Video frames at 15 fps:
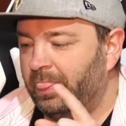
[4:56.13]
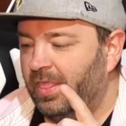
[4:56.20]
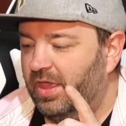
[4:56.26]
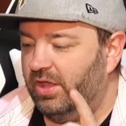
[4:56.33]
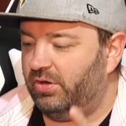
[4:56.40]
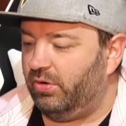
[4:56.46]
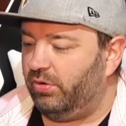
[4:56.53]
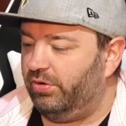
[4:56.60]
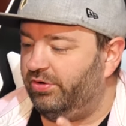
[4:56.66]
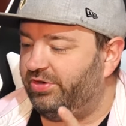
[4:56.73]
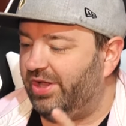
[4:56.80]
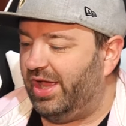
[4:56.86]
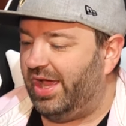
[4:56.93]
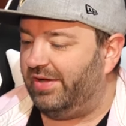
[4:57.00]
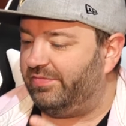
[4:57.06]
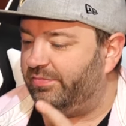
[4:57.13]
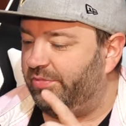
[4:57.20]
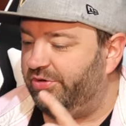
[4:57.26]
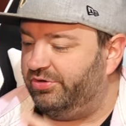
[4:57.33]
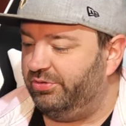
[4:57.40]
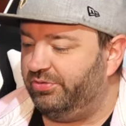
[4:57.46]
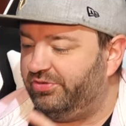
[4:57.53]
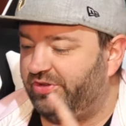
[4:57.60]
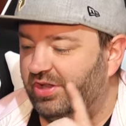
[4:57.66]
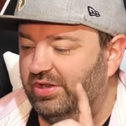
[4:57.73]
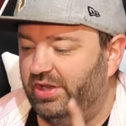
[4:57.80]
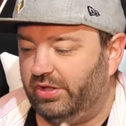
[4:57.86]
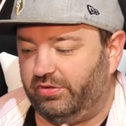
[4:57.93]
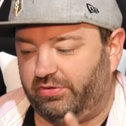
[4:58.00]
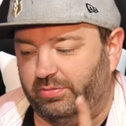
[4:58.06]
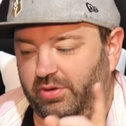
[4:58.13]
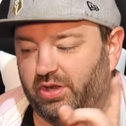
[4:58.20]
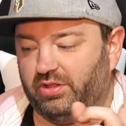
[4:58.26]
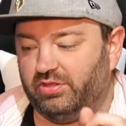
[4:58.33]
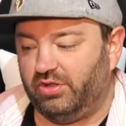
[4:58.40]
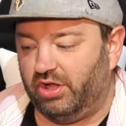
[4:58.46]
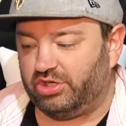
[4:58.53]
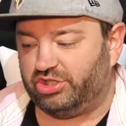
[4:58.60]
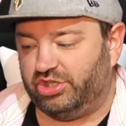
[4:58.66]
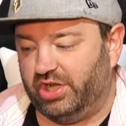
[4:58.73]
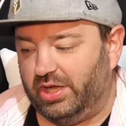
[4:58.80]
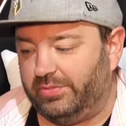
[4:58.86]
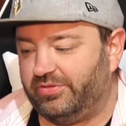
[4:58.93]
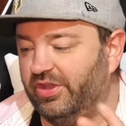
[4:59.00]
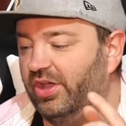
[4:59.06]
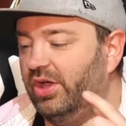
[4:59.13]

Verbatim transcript: in order to have reduced announcement and launch times,